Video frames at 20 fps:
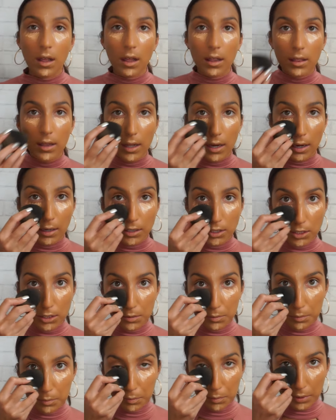And then I
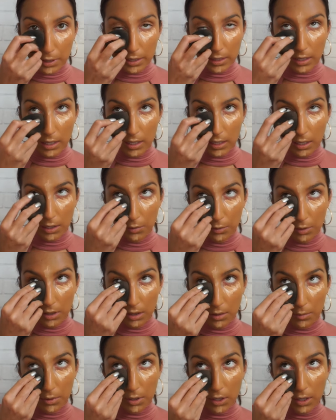just blend that in with
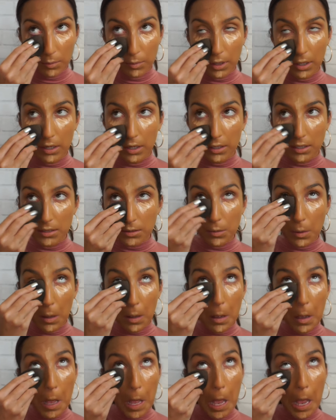the beauty blender as well.